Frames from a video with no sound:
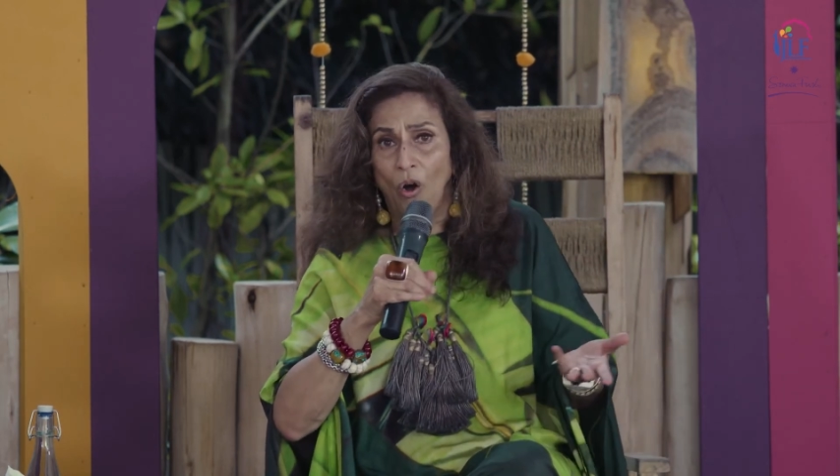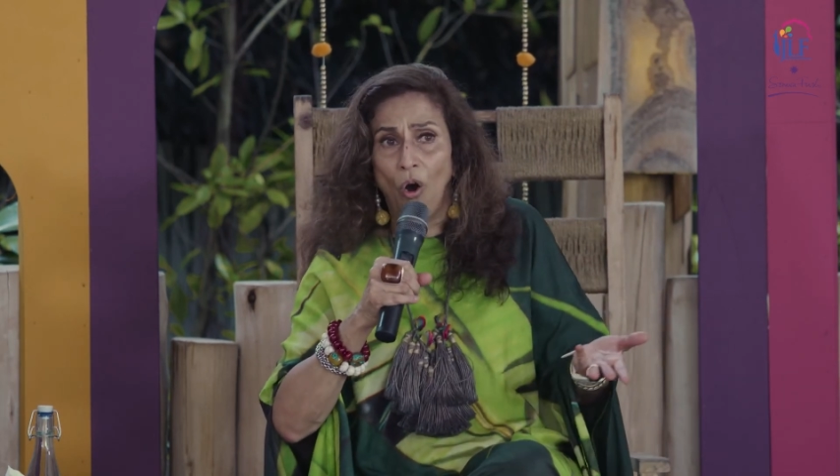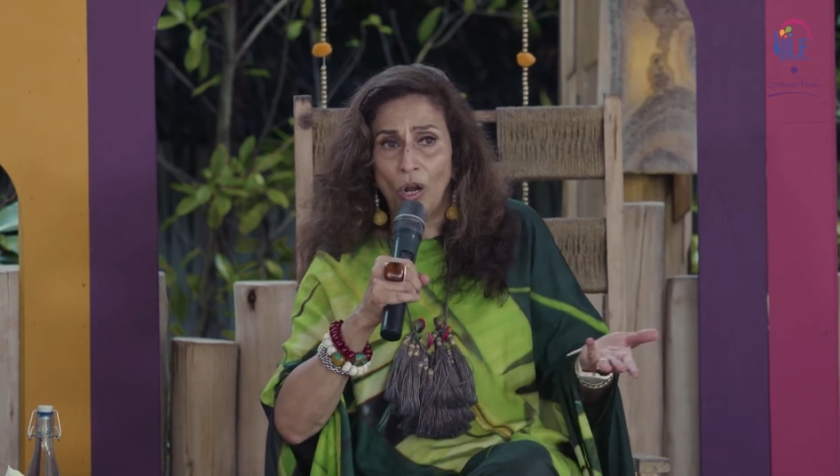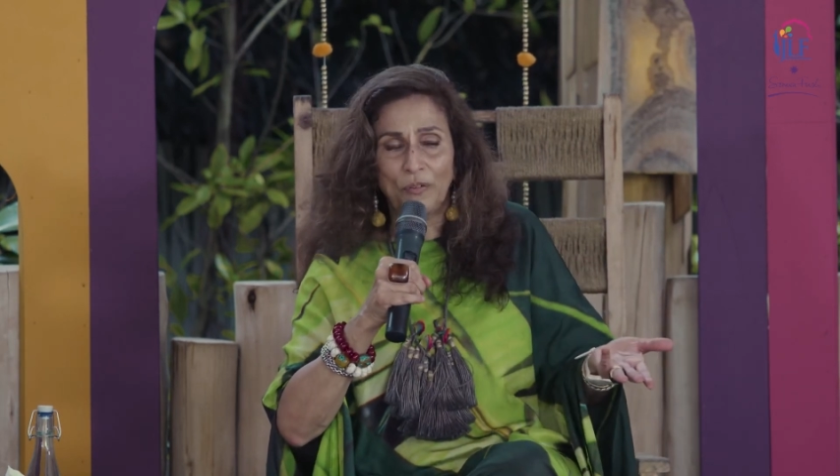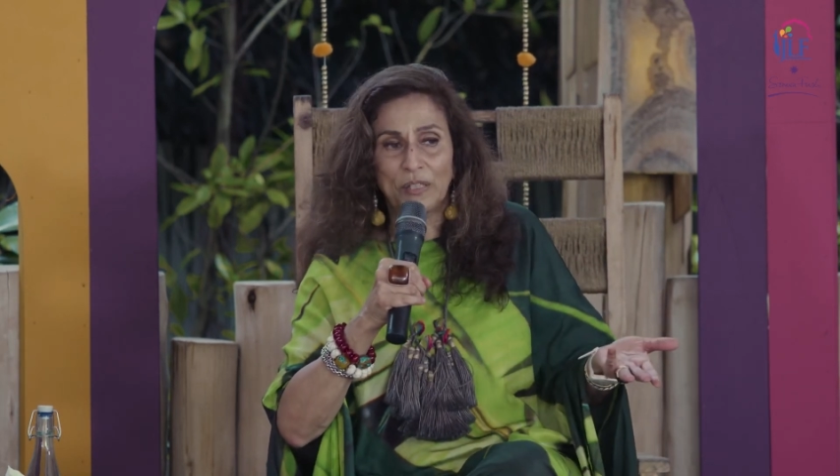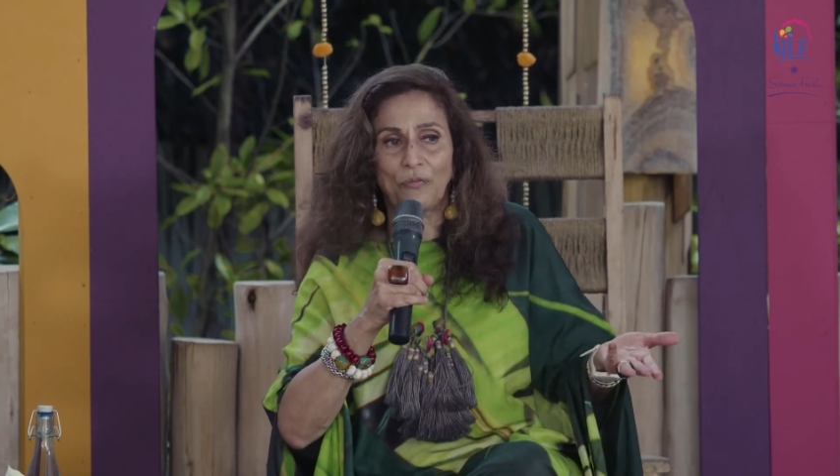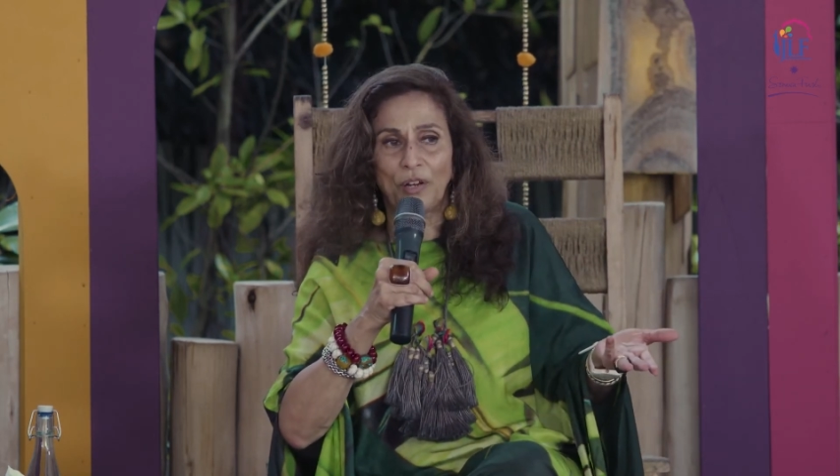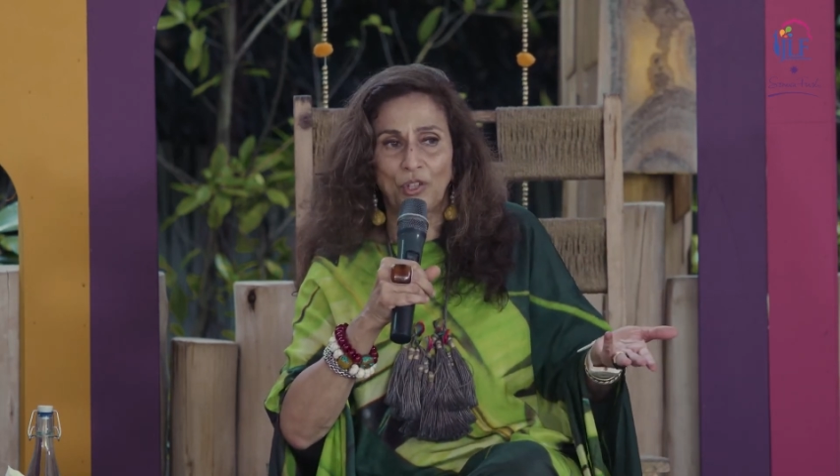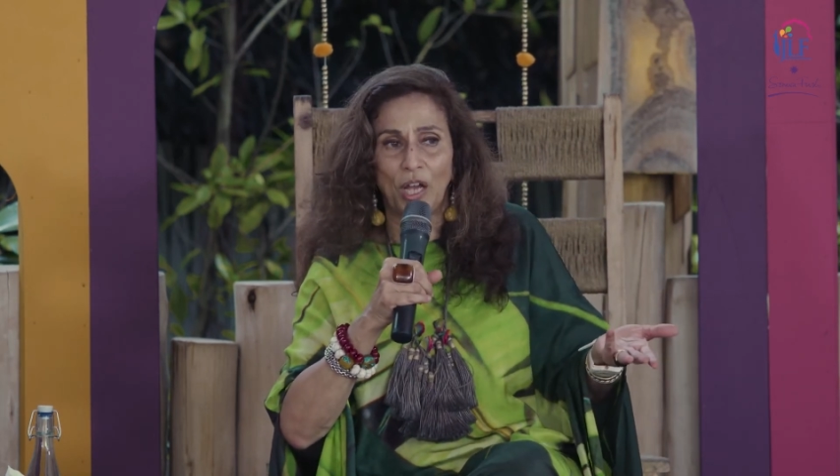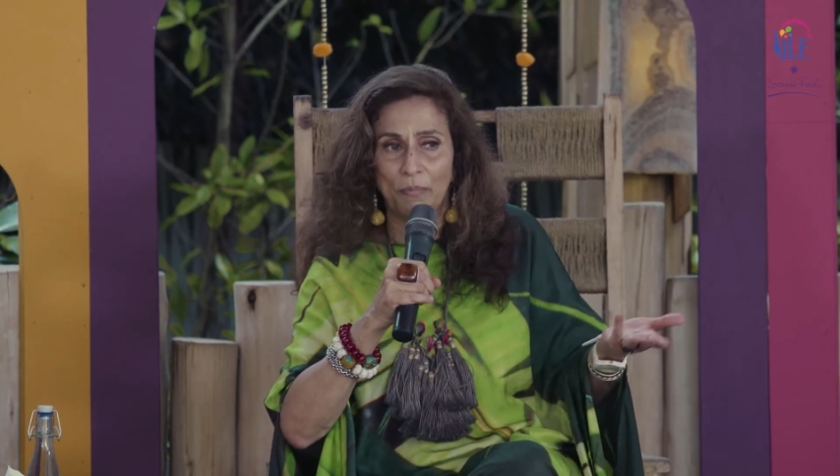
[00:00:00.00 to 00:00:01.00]
all of us are
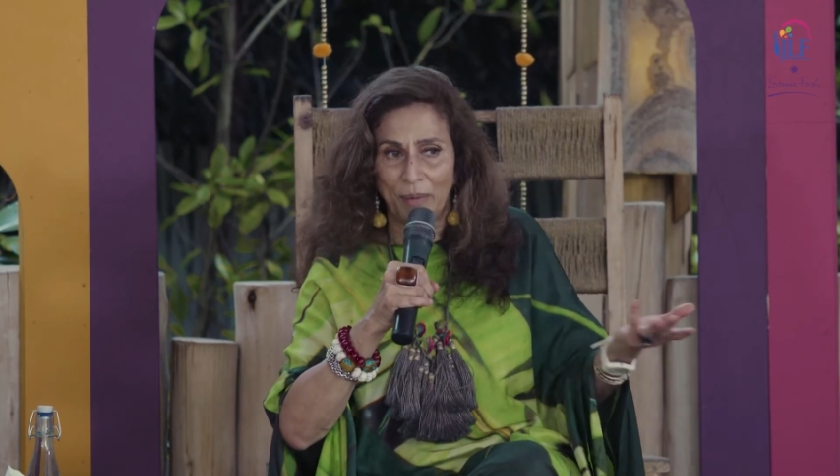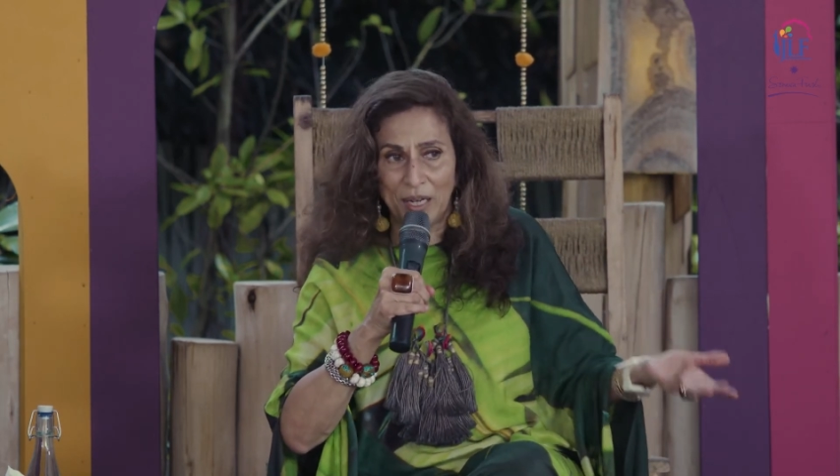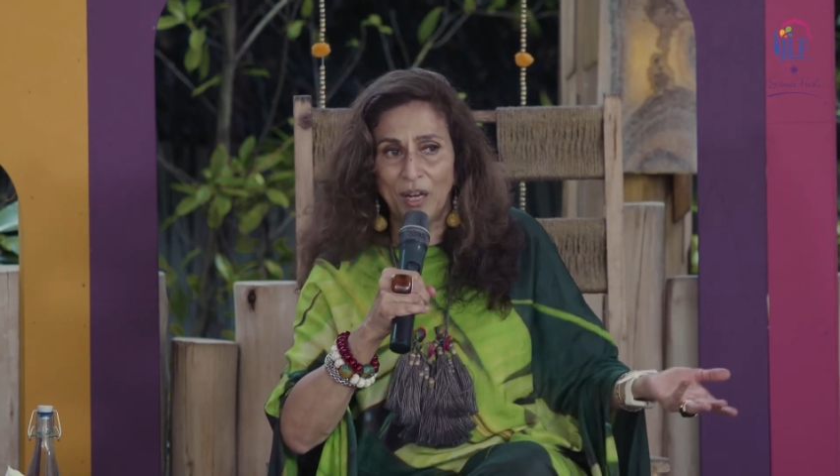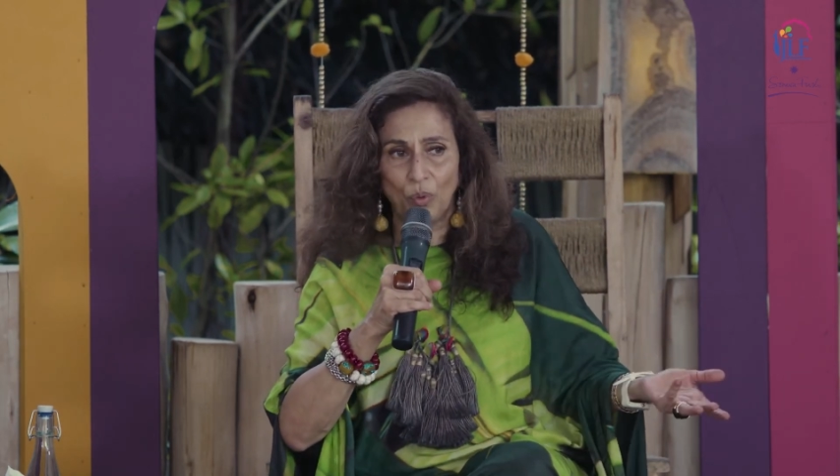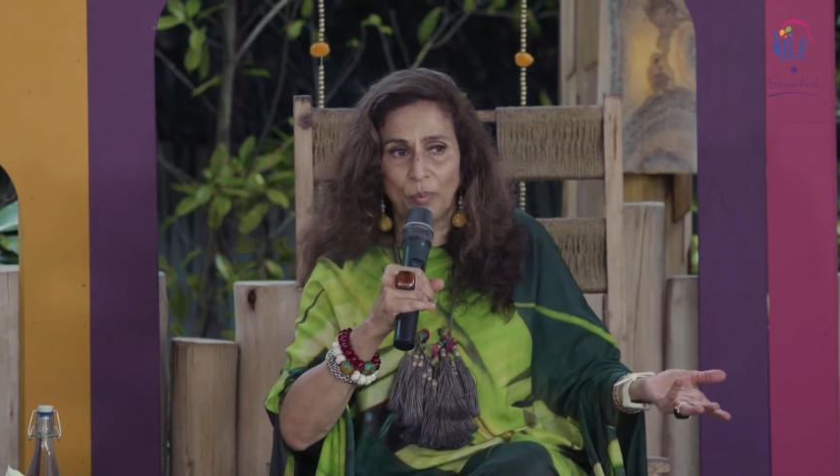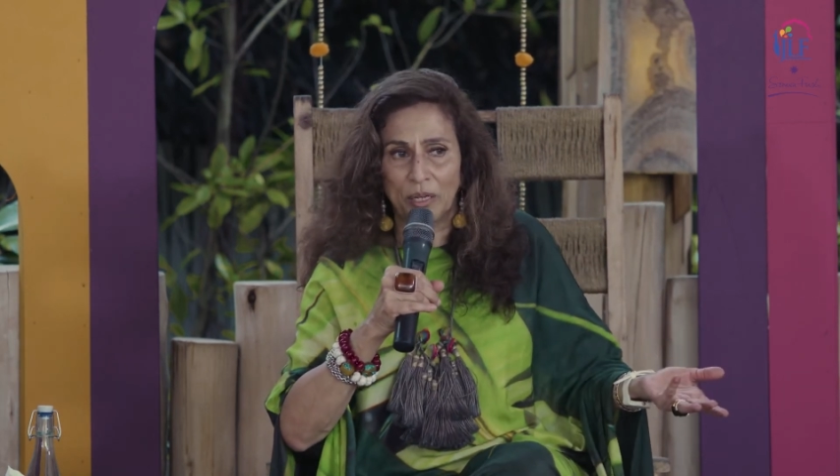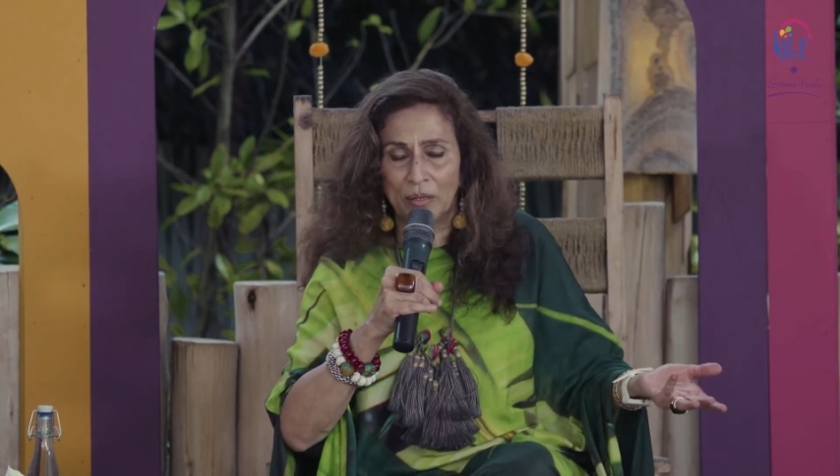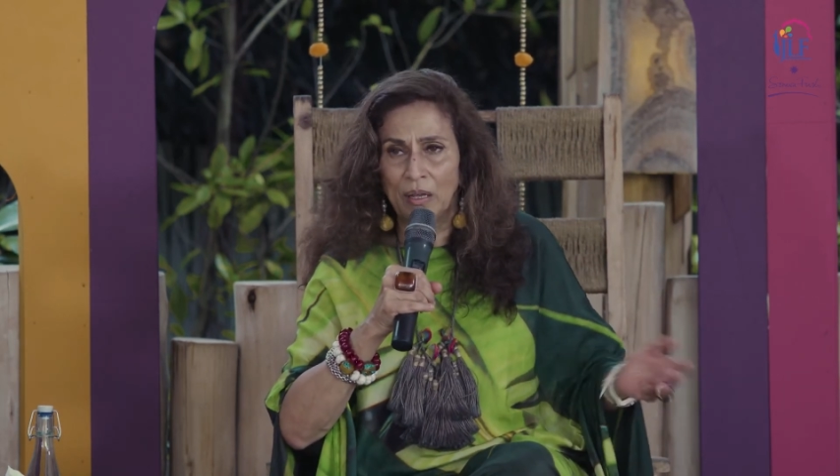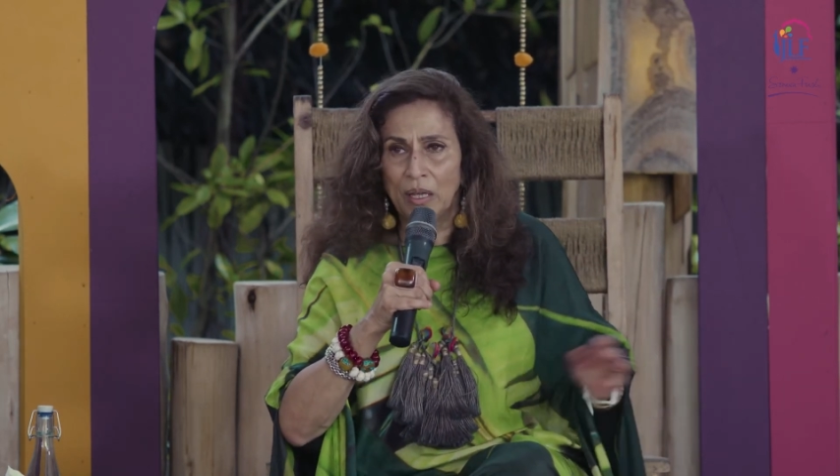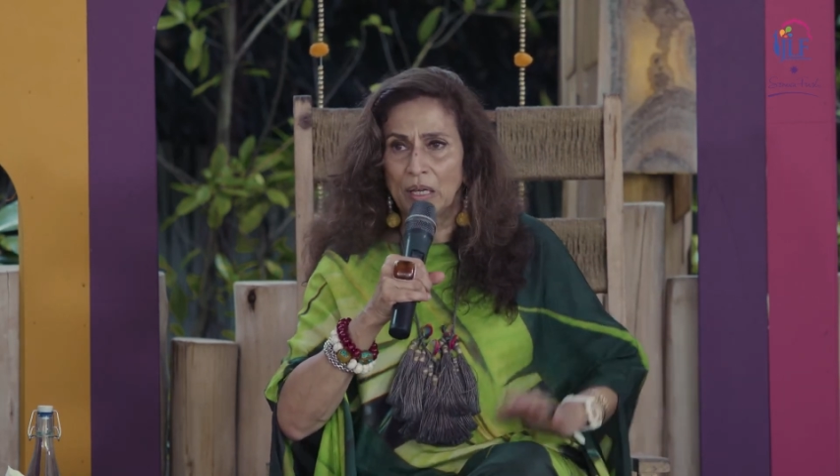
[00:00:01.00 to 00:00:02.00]
fragile, men and women.